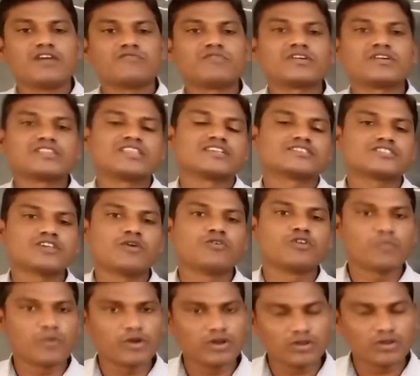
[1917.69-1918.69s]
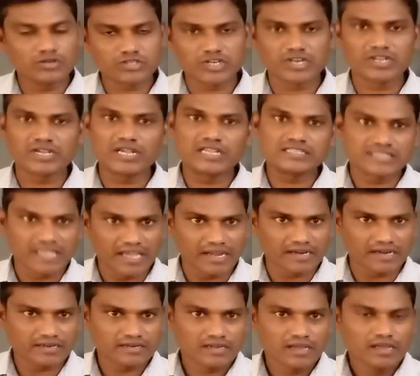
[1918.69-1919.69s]
for the sound pollution is
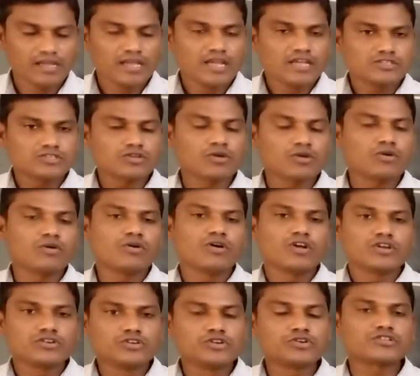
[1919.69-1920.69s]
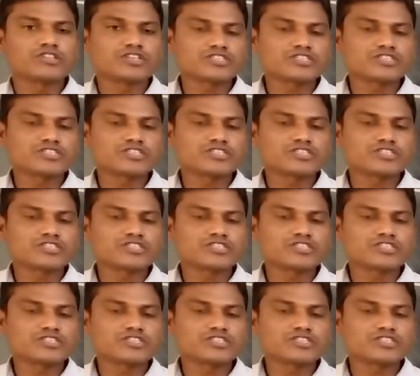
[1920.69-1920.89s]
there. So due to the